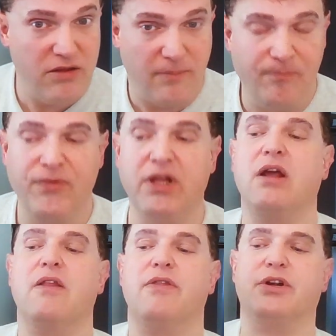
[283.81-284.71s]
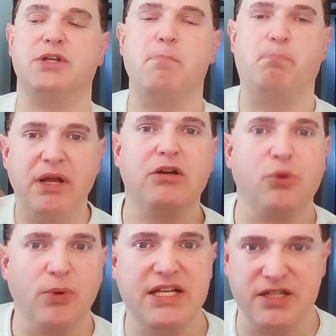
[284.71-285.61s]
them, there's a bigger
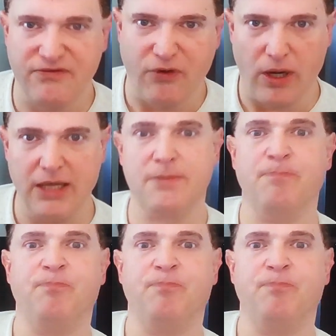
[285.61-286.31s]
reason for it.